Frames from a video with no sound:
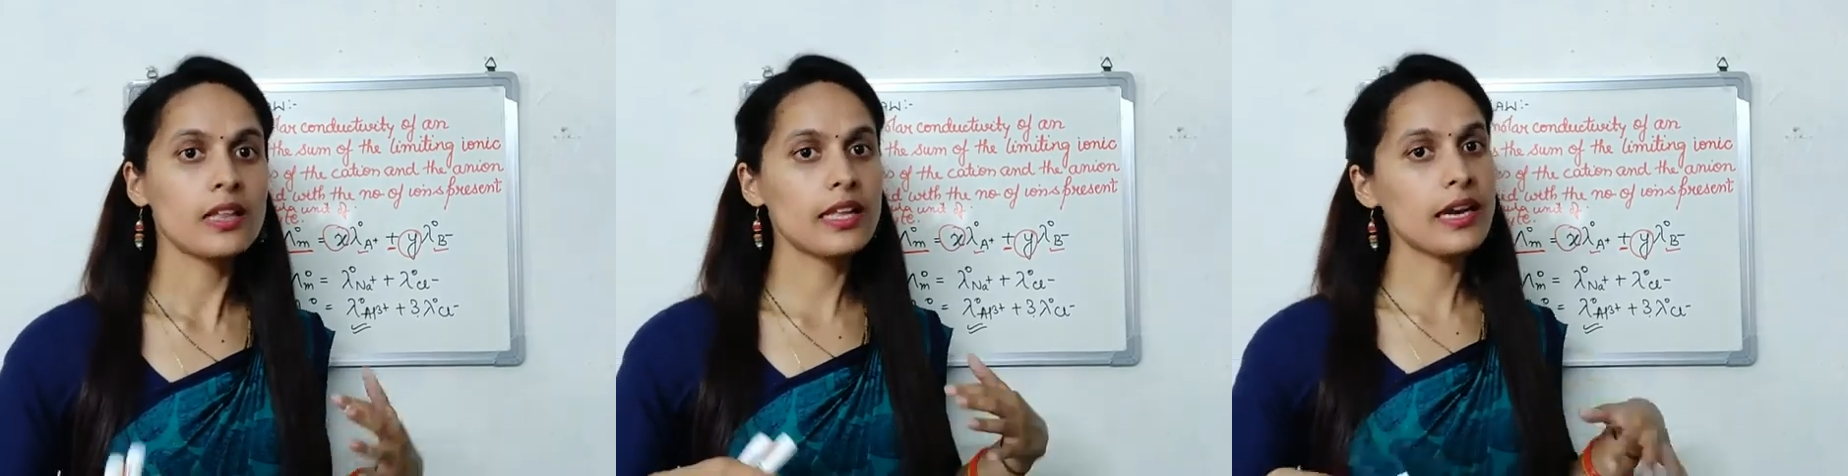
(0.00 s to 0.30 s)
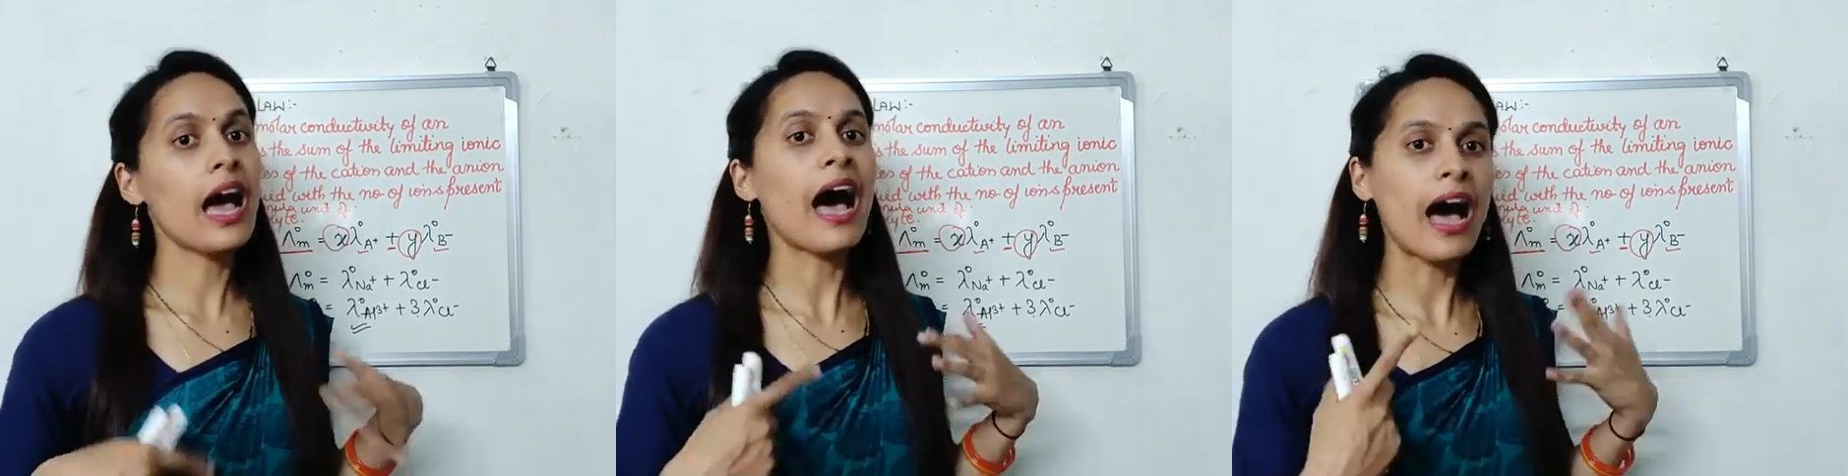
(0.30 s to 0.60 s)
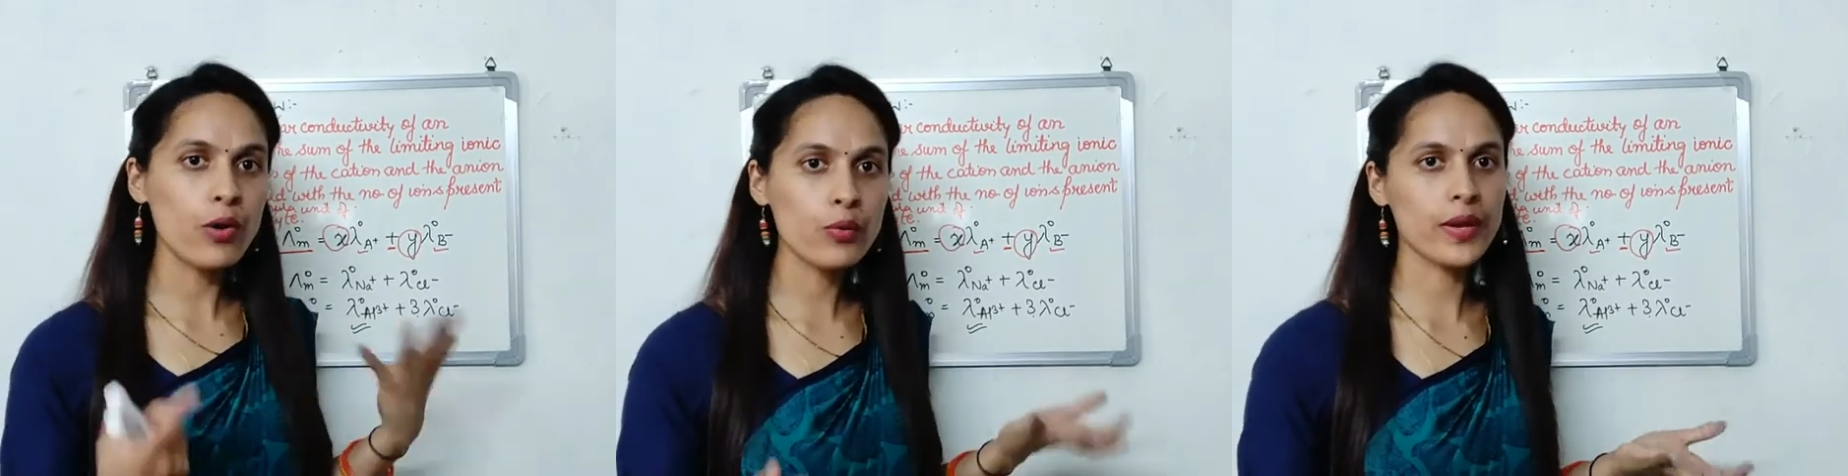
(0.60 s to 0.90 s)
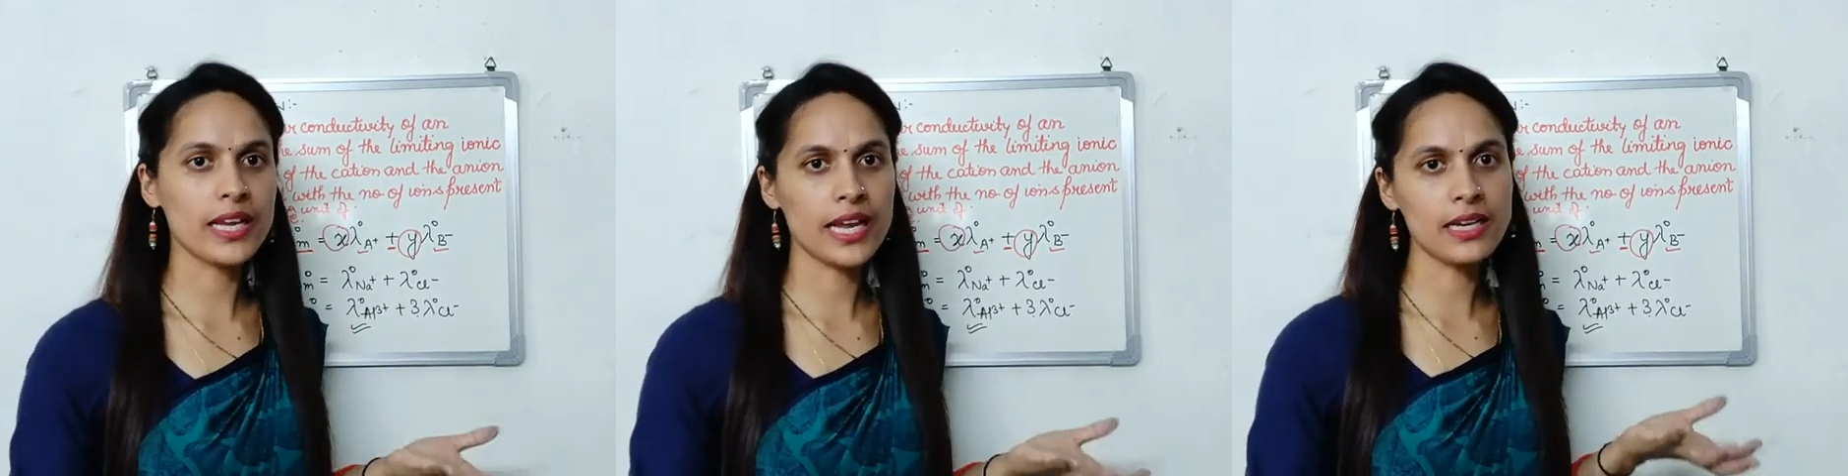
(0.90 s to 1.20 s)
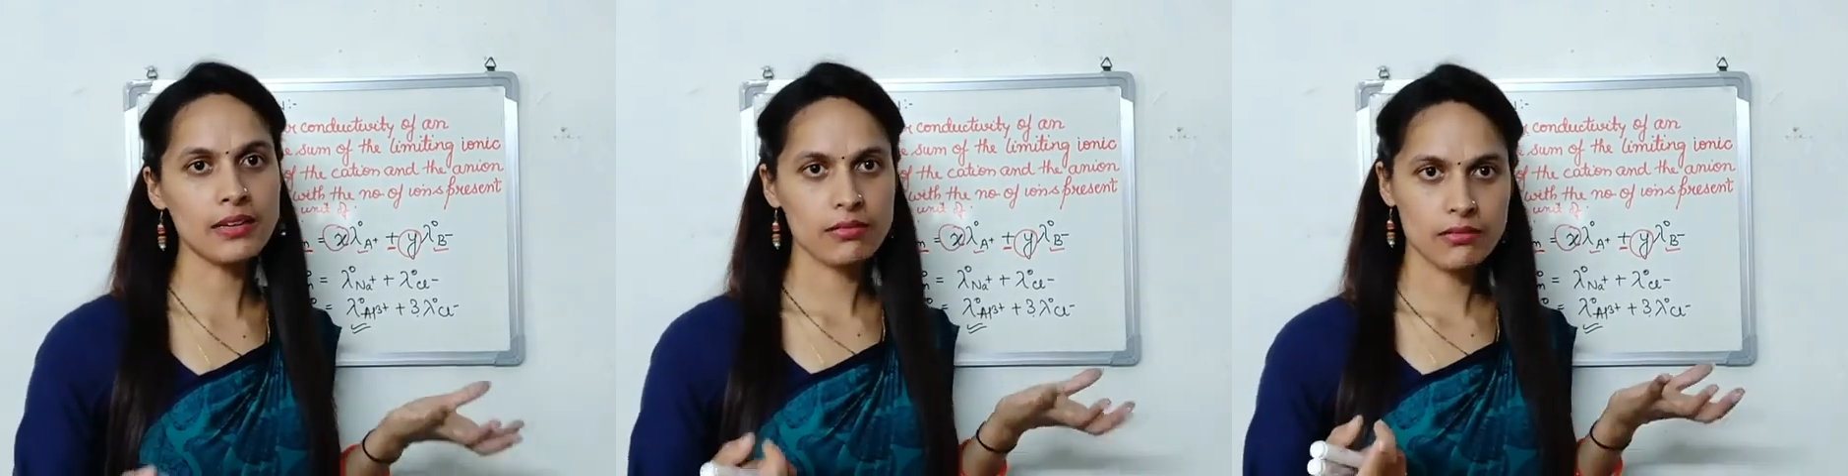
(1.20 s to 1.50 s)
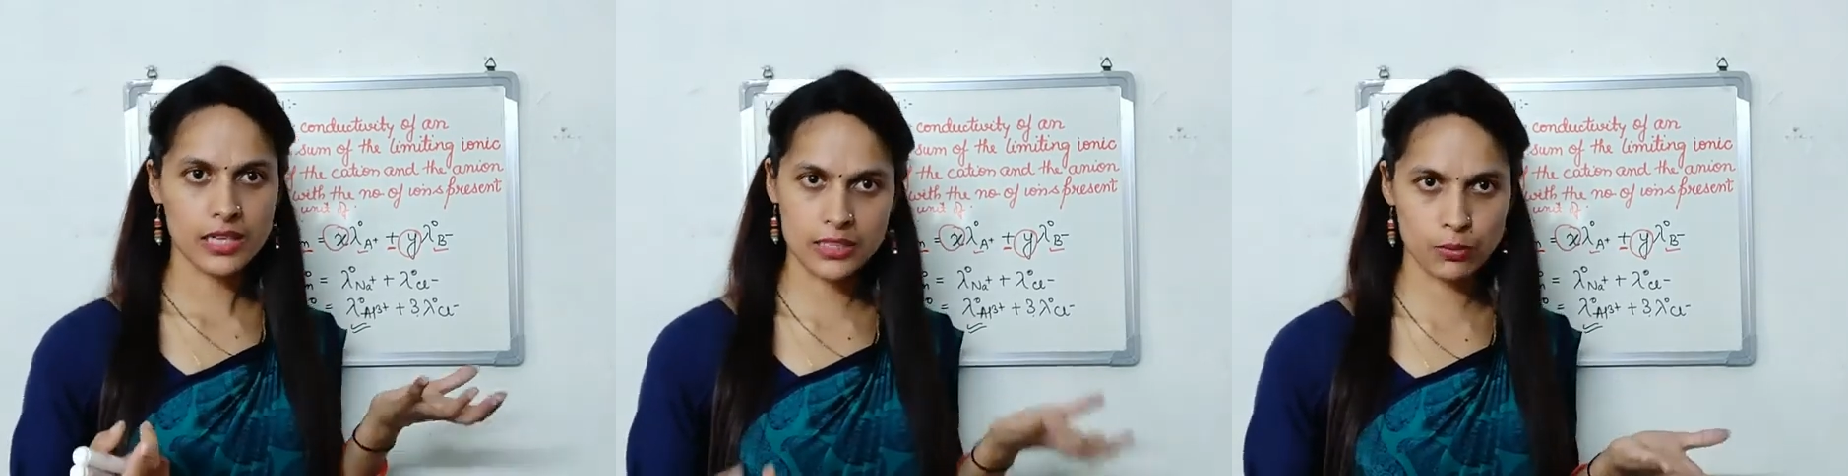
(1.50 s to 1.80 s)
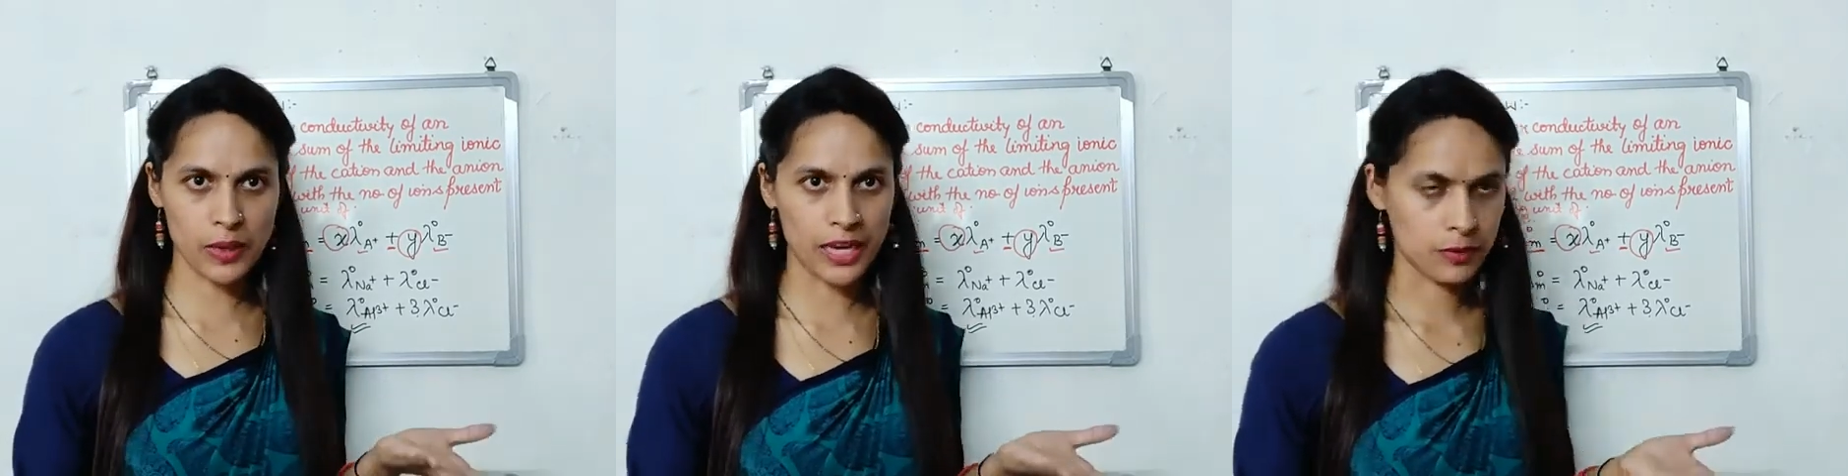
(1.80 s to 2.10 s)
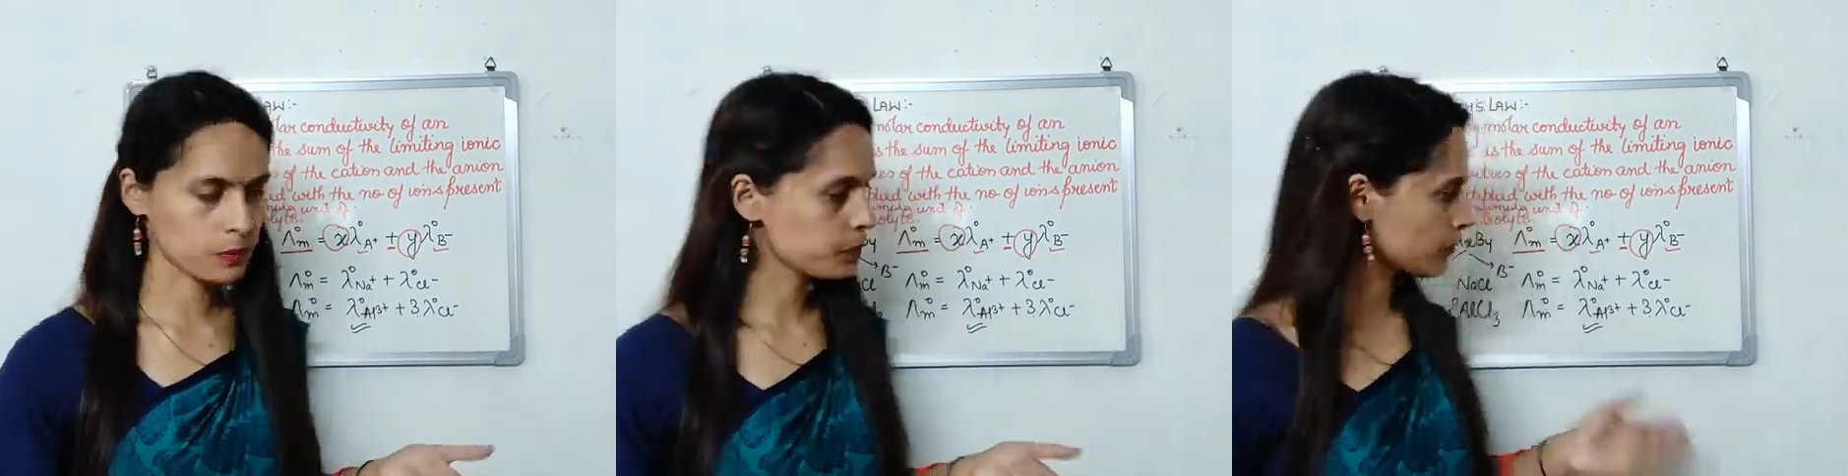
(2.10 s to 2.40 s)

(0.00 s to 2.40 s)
then how we can explain